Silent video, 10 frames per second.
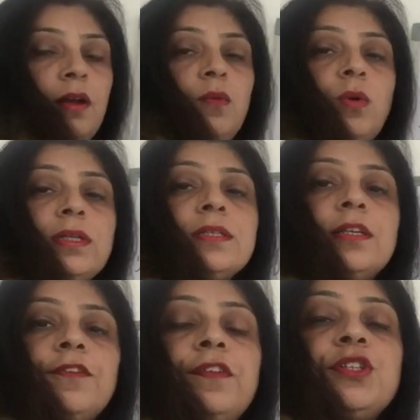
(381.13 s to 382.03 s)
What is the
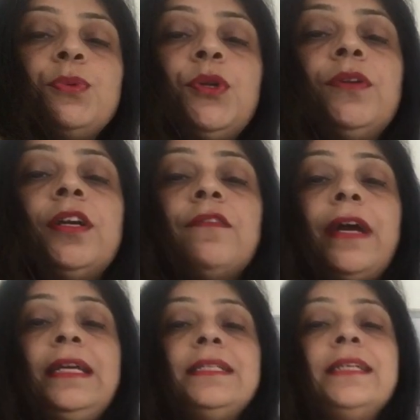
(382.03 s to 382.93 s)
difference between
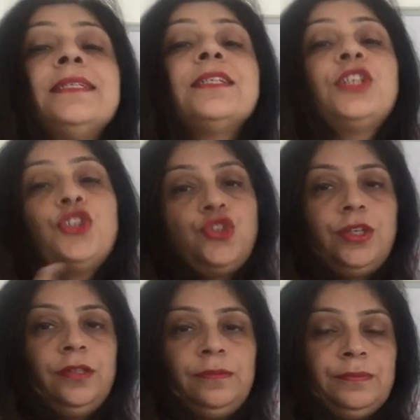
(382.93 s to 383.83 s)
advice and
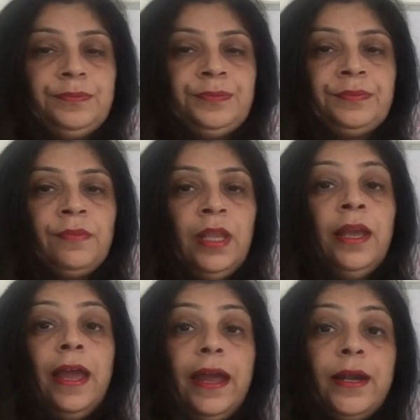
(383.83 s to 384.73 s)
suggestion?
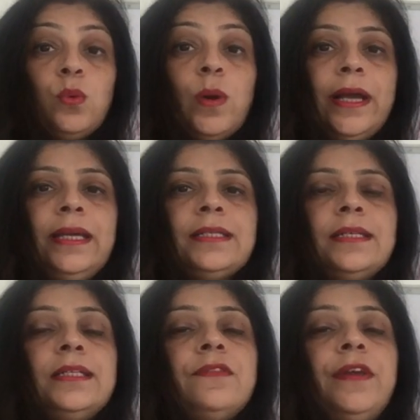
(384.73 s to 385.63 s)
Advice
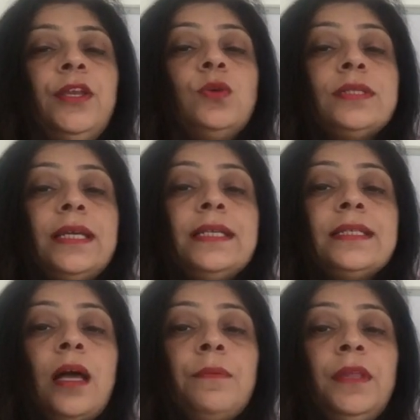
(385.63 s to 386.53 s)
is when you say
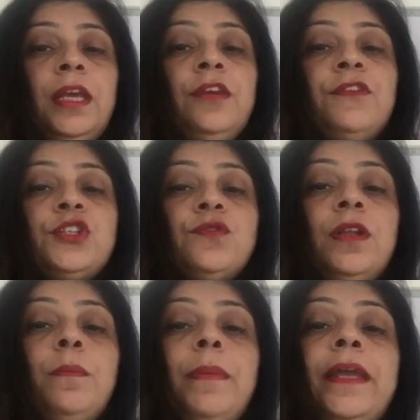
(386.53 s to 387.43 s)
something which
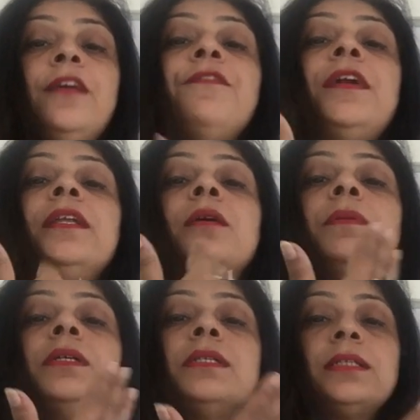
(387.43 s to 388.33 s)
will benefit the
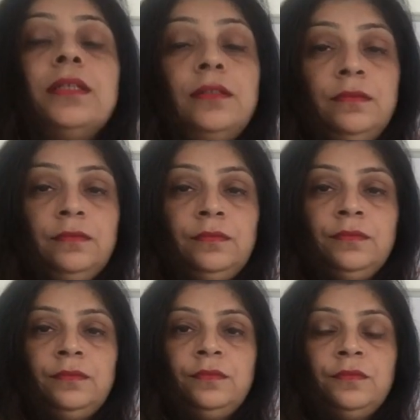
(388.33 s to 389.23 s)
person
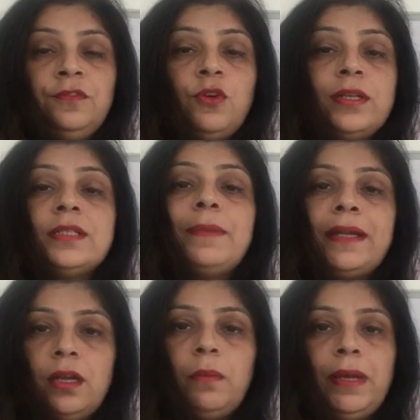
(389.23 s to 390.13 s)
for his
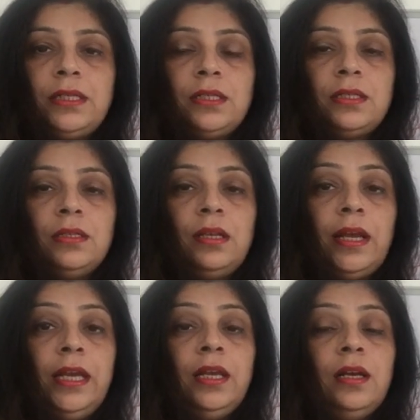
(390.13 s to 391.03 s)
betterment,
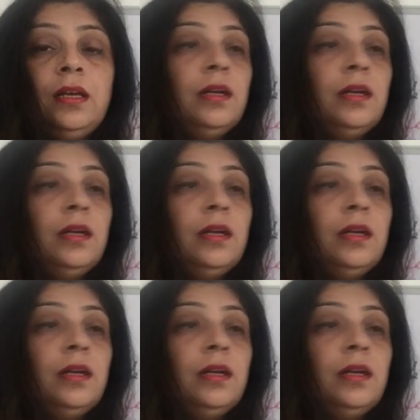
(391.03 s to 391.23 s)
like